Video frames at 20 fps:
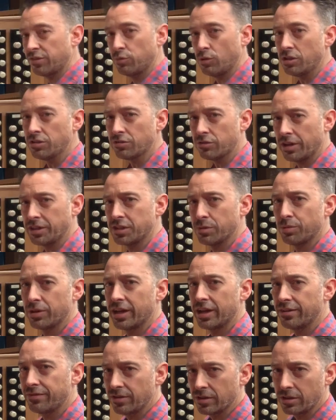the swell's great to
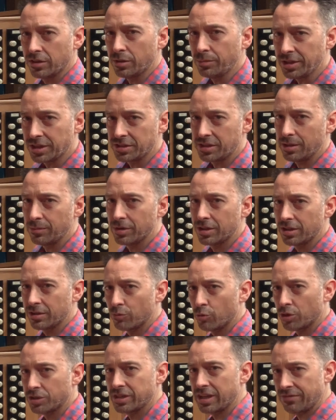play if you're a little bit timid
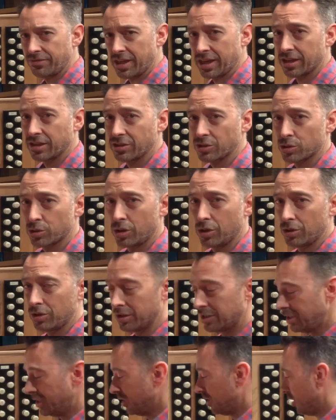and want to have that
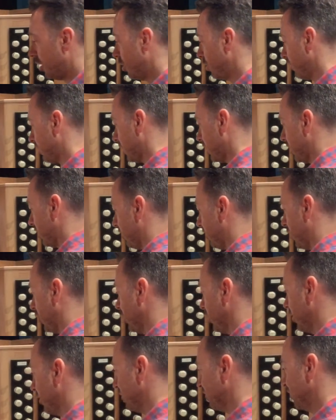control over
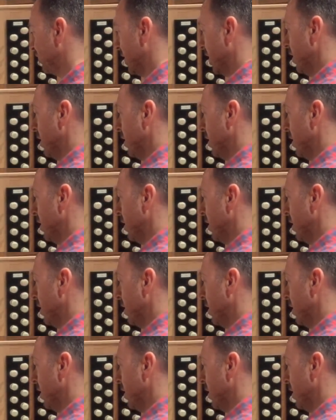volume.